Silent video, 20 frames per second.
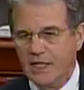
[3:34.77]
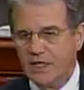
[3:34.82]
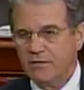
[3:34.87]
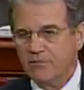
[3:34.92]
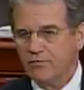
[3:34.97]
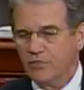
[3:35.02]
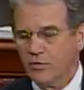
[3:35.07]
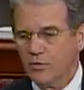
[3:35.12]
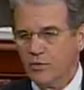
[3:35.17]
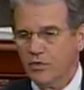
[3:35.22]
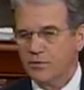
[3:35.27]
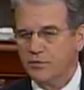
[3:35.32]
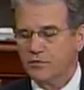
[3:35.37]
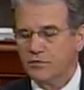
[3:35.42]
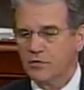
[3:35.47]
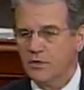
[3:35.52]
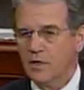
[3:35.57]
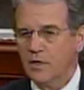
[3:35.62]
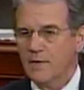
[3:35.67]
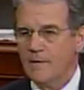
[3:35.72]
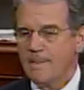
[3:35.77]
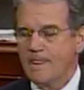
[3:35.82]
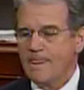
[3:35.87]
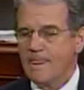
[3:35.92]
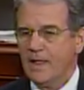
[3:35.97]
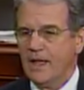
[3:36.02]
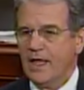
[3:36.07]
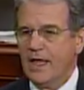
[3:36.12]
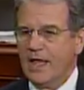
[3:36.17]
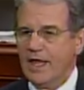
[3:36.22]
influence.
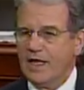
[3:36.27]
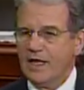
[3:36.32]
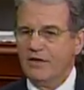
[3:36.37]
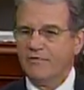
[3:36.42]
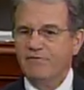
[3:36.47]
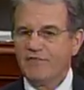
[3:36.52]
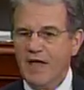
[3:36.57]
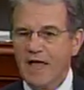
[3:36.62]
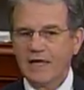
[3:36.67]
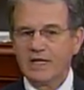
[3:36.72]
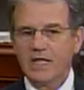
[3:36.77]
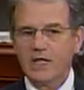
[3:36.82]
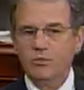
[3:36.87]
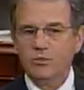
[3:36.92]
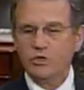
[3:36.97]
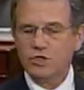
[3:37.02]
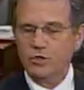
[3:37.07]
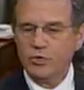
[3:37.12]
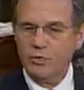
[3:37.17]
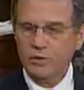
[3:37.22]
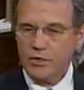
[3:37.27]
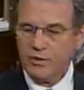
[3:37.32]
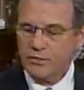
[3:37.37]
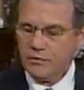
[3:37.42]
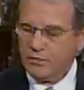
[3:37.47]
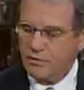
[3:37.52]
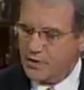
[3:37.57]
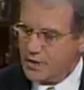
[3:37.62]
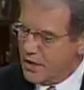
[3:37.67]
And in fact, he was doing it.